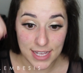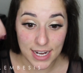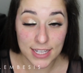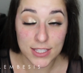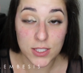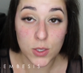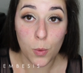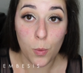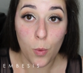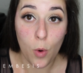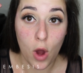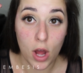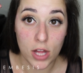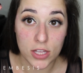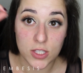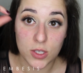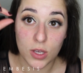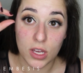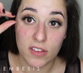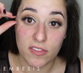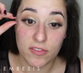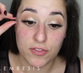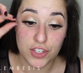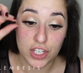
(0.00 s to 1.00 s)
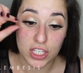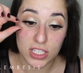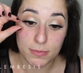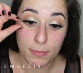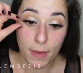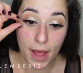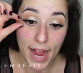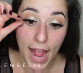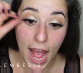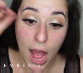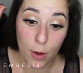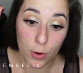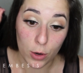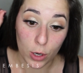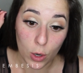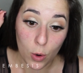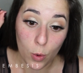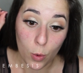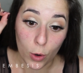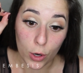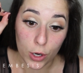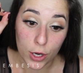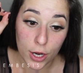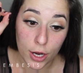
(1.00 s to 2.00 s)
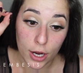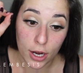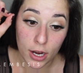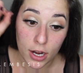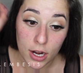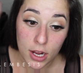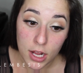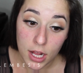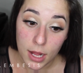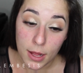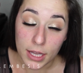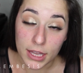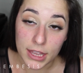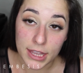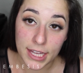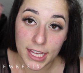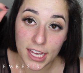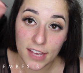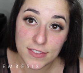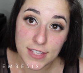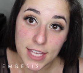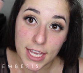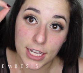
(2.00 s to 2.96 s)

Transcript: that it's a wand. So if just my outer corner lifts,